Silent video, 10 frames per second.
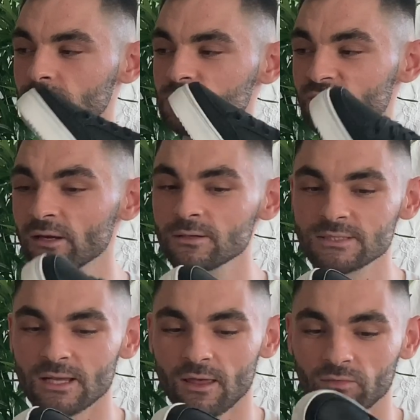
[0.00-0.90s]

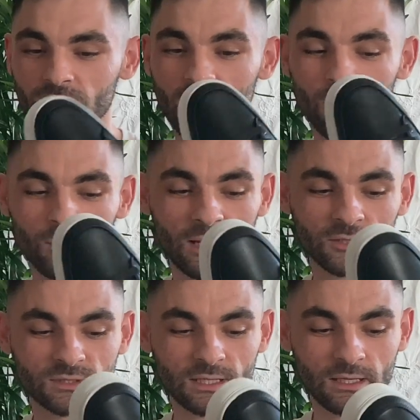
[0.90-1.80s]
trainers, they will
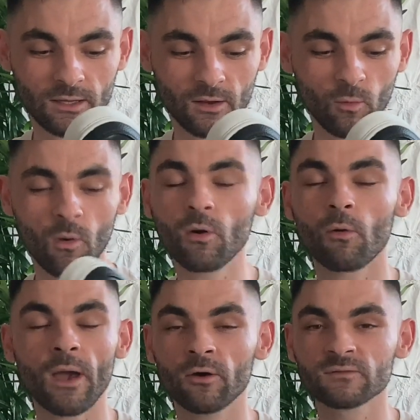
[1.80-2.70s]
literally won't go
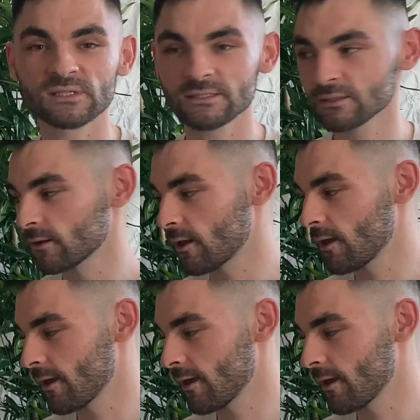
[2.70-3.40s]
out of season,